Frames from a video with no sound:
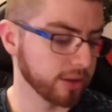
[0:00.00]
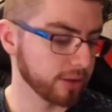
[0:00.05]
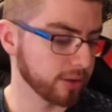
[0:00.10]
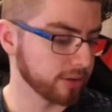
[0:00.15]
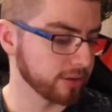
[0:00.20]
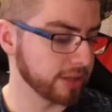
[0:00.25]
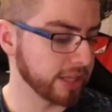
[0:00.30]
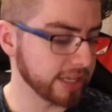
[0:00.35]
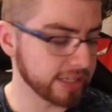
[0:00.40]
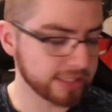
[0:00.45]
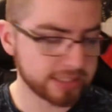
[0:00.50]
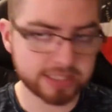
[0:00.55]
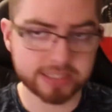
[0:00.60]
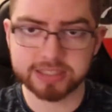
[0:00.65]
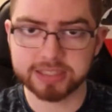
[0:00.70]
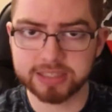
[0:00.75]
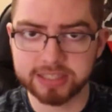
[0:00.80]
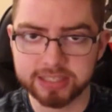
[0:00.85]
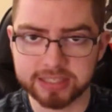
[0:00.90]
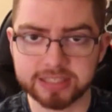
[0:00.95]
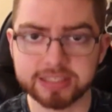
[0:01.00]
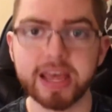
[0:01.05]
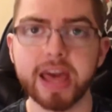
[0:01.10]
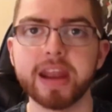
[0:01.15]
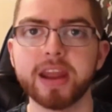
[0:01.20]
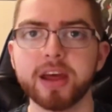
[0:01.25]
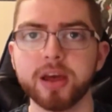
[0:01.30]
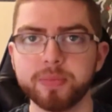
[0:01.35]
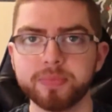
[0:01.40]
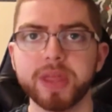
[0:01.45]
This is the
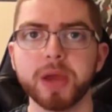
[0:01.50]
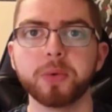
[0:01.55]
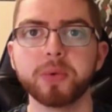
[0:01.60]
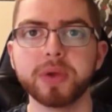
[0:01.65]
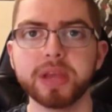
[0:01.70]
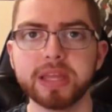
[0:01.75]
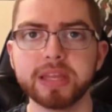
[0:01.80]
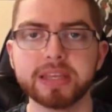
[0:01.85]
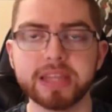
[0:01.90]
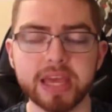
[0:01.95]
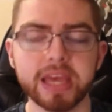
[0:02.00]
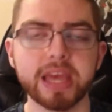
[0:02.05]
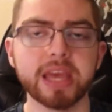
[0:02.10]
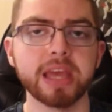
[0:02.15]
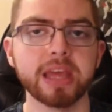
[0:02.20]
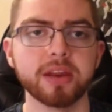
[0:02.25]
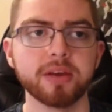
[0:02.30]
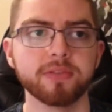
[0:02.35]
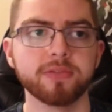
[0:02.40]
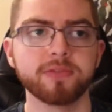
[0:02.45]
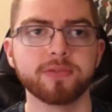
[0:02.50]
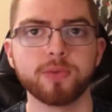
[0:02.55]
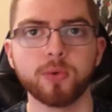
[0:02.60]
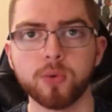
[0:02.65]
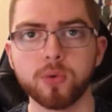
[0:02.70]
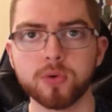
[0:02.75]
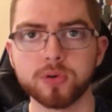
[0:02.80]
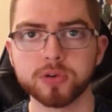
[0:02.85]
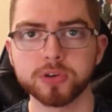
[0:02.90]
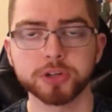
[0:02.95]
setup that we did
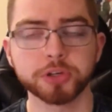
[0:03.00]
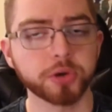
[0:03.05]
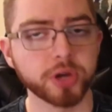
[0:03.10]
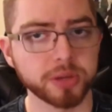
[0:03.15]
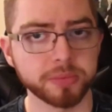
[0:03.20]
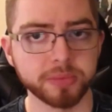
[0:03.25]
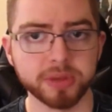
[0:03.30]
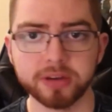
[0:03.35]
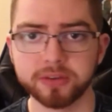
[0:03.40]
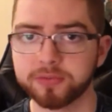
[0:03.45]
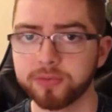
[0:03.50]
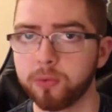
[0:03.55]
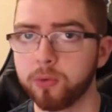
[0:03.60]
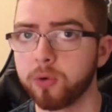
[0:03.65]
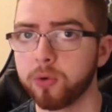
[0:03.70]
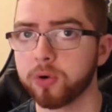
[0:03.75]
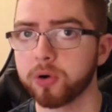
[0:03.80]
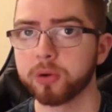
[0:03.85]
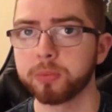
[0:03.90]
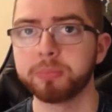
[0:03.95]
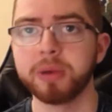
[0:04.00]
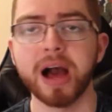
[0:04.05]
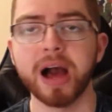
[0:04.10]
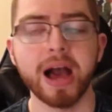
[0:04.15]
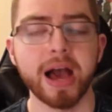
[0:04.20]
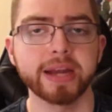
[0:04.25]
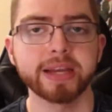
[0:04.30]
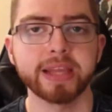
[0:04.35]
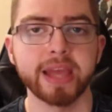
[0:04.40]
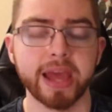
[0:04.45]
for streaming, for
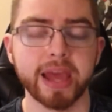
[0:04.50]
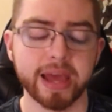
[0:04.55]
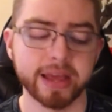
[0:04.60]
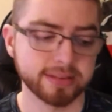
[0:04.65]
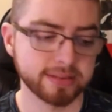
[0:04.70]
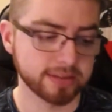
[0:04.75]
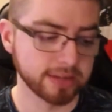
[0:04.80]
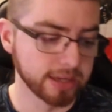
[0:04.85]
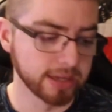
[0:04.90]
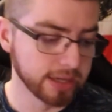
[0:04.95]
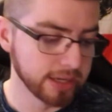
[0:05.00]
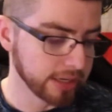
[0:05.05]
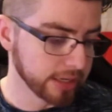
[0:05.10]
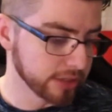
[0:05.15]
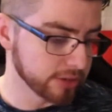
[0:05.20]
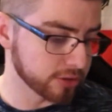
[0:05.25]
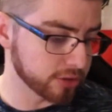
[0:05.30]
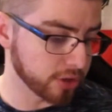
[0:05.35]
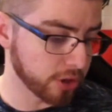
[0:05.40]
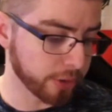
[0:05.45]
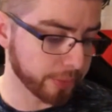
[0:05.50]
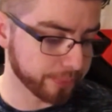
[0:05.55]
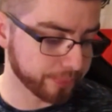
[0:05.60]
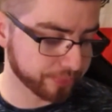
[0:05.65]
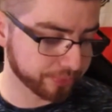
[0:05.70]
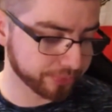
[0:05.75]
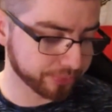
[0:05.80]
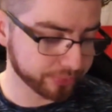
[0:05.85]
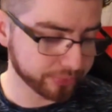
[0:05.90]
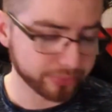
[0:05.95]
podcast. So
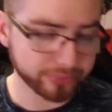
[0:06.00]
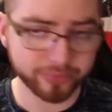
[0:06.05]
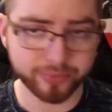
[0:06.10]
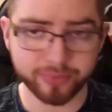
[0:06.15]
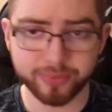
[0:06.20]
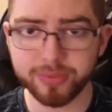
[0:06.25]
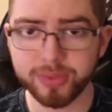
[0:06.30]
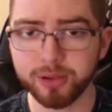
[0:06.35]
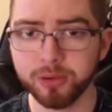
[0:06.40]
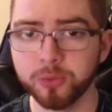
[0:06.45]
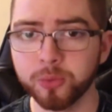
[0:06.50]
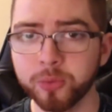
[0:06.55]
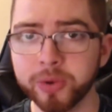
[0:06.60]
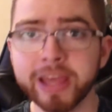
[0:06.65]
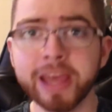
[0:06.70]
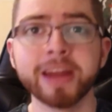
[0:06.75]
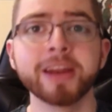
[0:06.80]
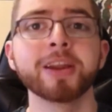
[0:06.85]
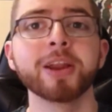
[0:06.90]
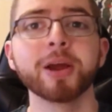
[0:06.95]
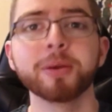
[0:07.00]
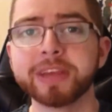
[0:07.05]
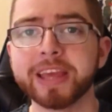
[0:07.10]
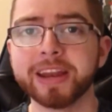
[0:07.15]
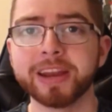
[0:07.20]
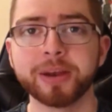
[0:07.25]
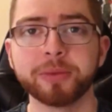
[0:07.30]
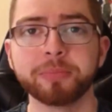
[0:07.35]
we ended up getting a